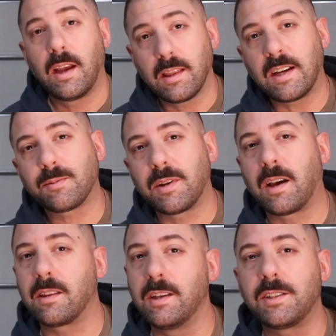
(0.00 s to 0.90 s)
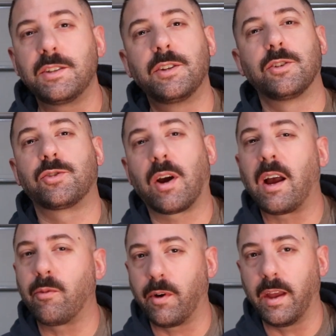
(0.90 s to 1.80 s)
And last but not least, your
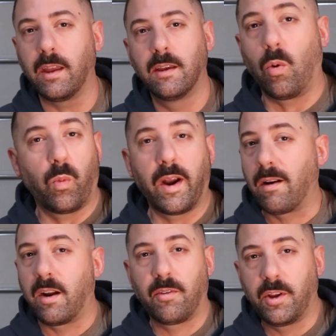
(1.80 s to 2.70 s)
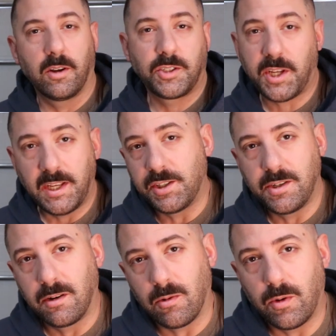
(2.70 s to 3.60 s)
driveway, or wherever you're changing
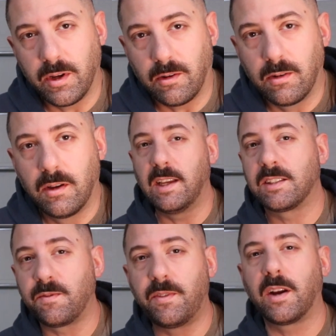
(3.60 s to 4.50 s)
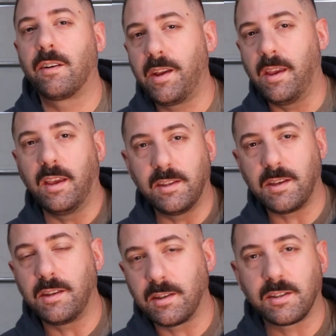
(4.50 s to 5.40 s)
your oil. It's very
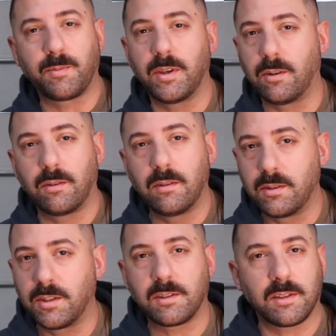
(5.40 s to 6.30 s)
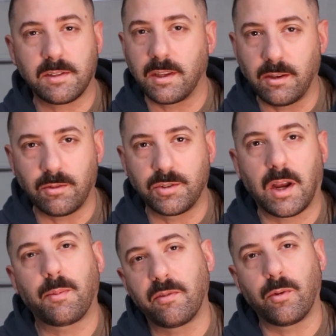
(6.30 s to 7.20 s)
easy to spill just a single
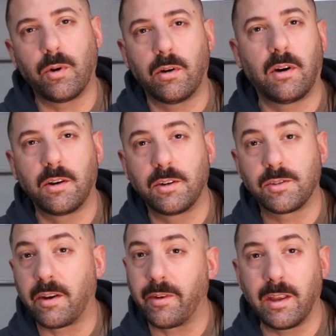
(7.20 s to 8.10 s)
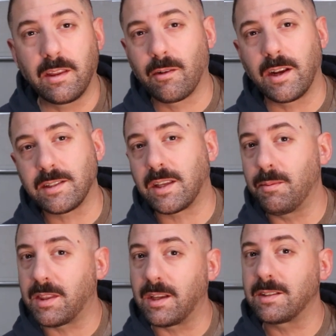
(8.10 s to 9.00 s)
drop of oil on your driveway. In the grand scheme
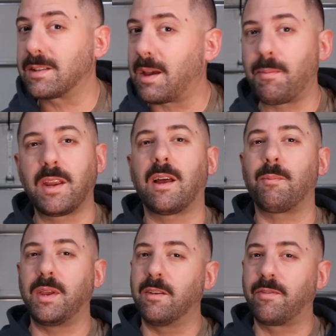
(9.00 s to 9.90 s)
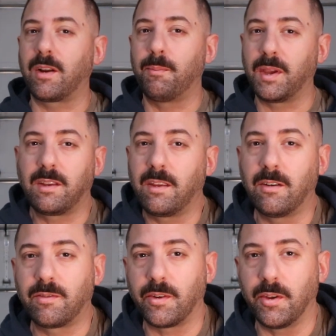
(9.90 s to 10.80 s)
of things, that may not be a very big
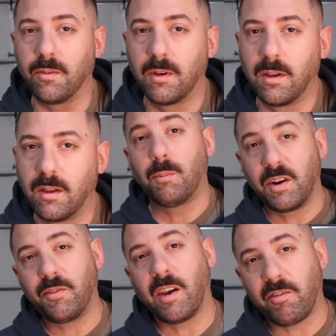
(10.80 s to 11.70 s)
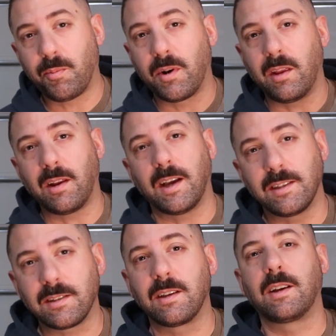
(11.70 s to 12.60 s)
deal for you. But if you have a pretty
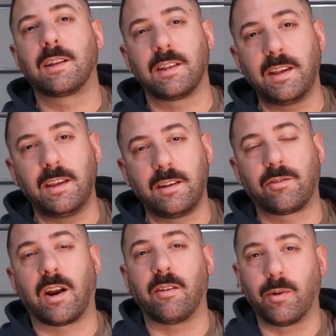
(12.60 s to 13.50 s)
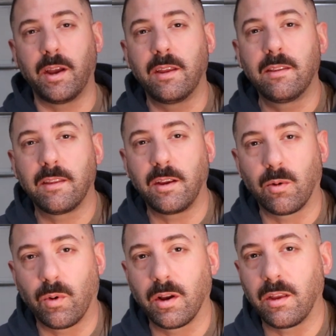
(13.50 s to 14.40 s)
nice, clean driveway that you're
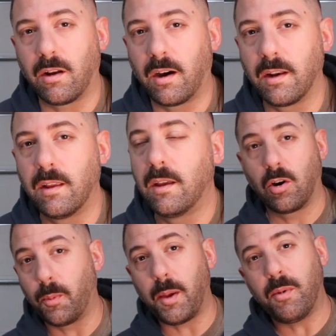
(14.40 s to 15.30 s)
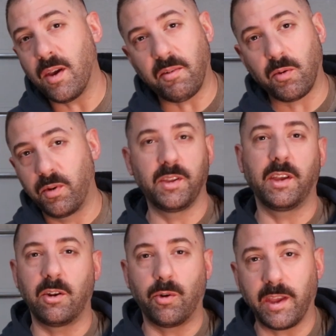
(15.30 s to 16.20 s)
working on, or maybe you have a really
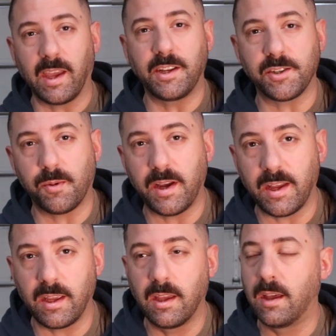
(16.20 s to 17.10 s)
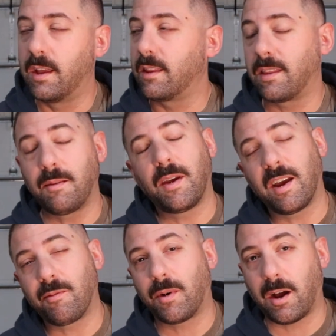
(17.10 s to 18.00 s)
annoying HOA, they may
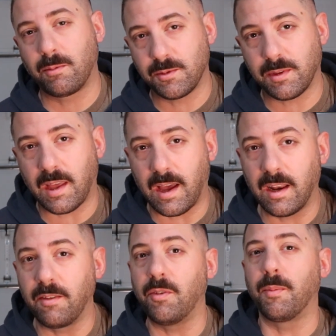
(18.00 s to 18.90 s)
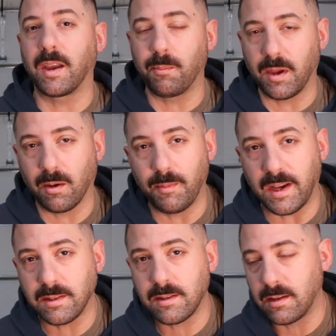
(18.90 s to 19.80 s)
have problems with that if you make a bigger
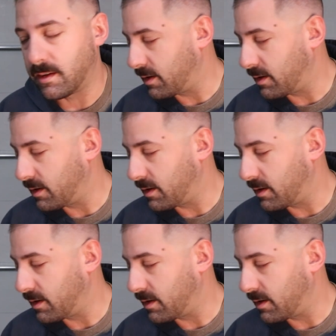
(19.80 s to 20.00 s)
mess.